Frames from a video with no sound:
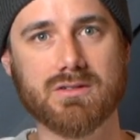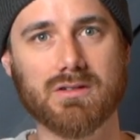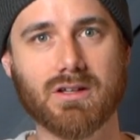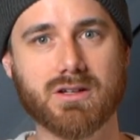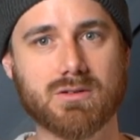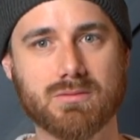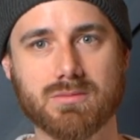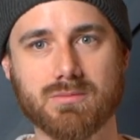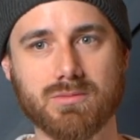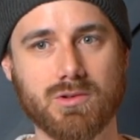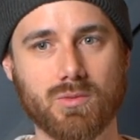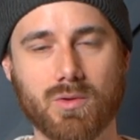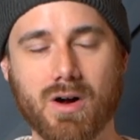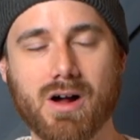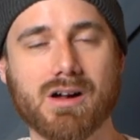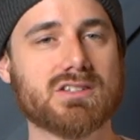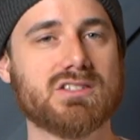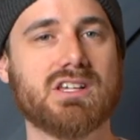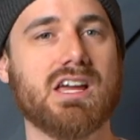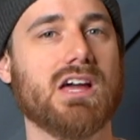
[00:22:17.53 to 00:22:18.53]
Like, the
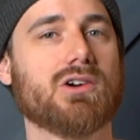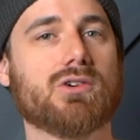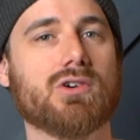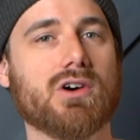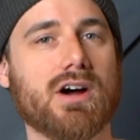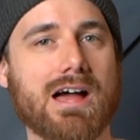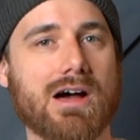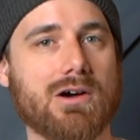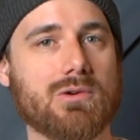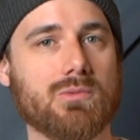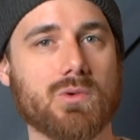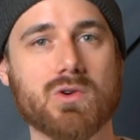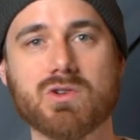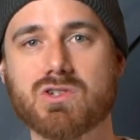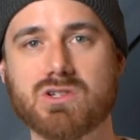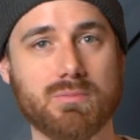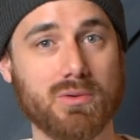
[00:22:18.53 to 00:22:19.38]
rocks can't cry out and worship,